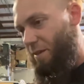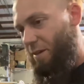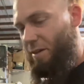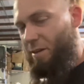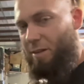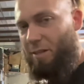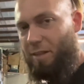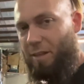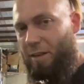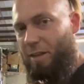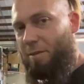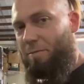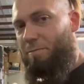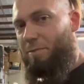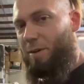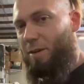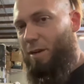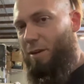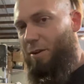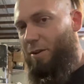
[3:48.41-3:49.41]
Let him
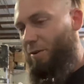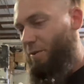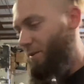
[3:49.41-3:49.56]
fucking do